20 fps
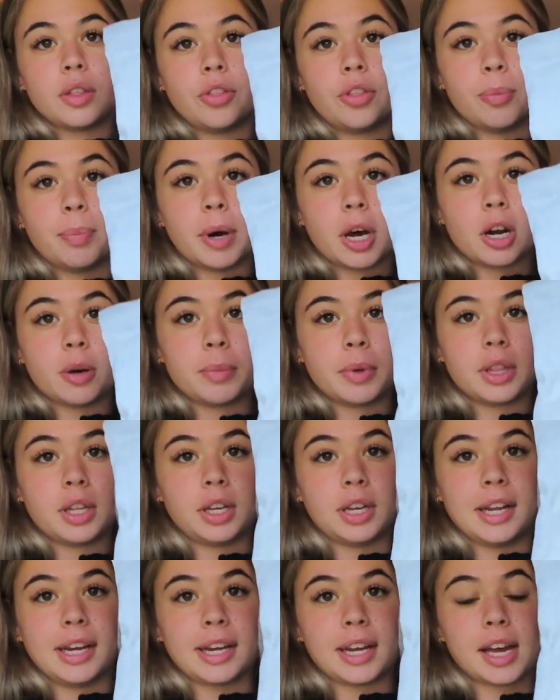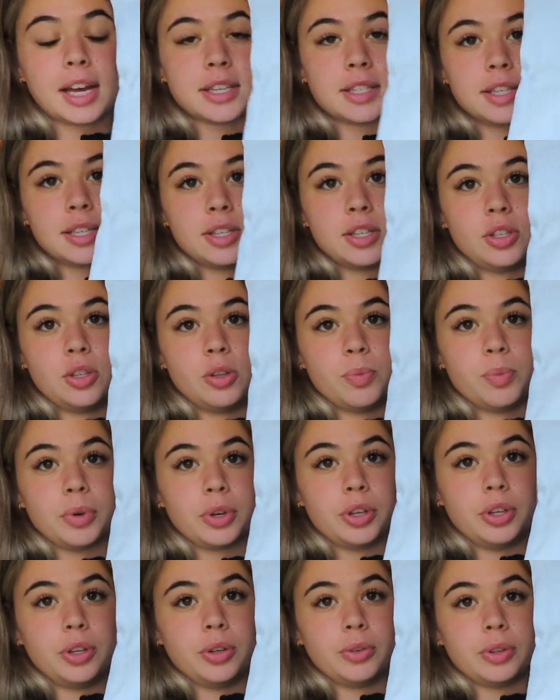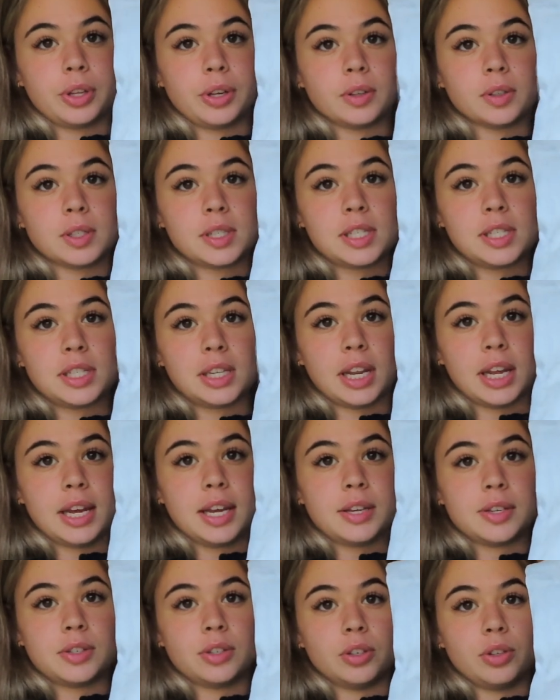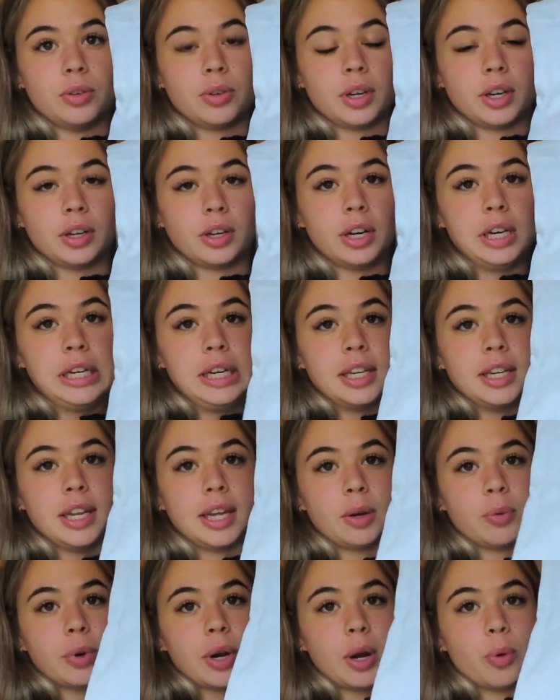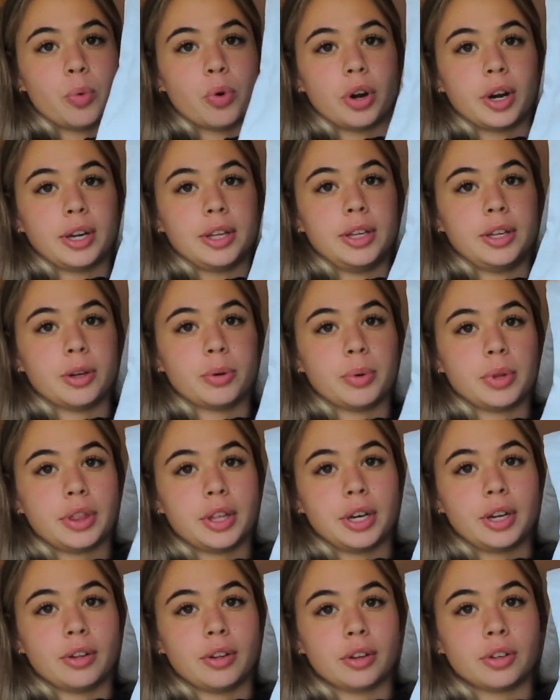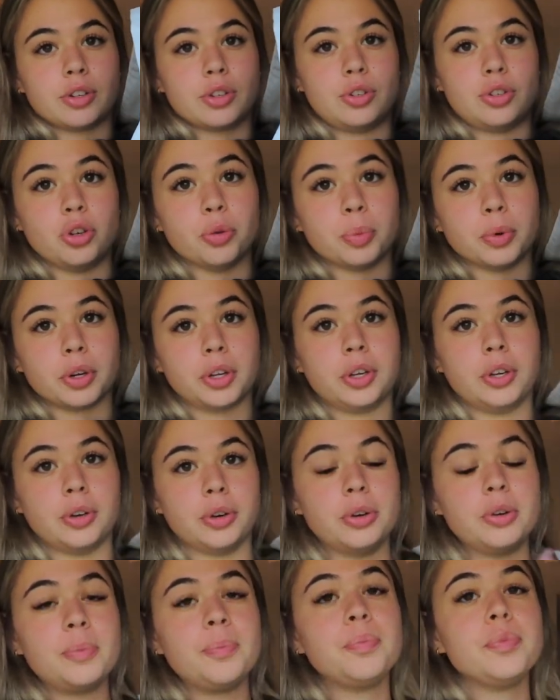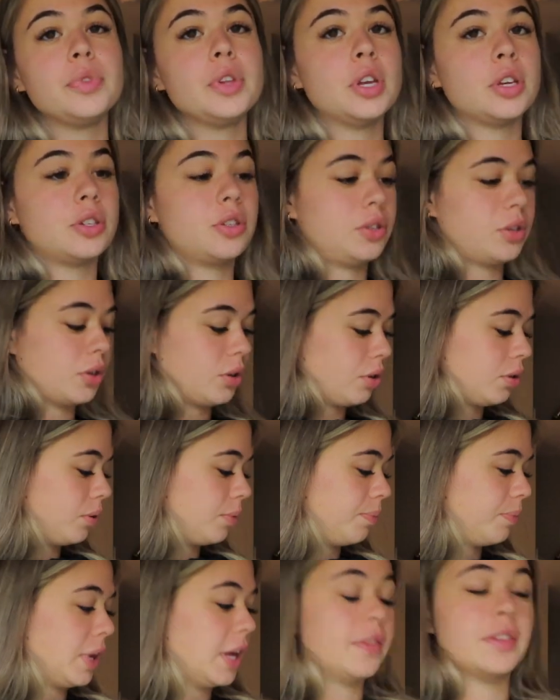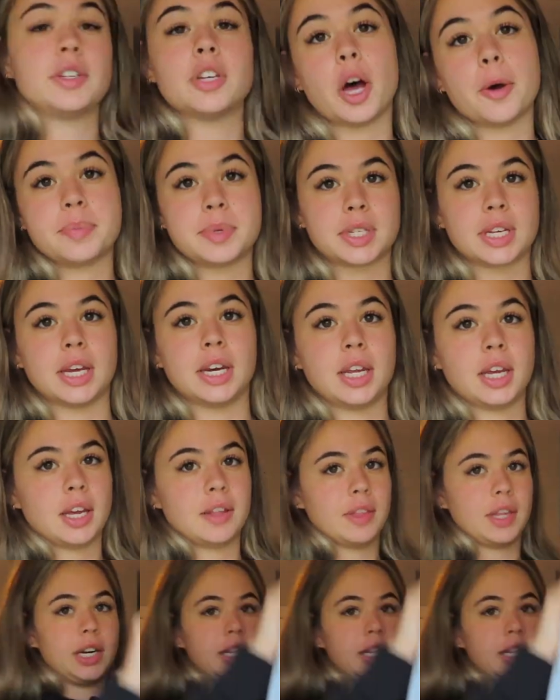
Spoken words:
of the leg has this super cute little slit. So you can, like, when I wore a heel with it, it looked super cute. So, and the top's skinny. And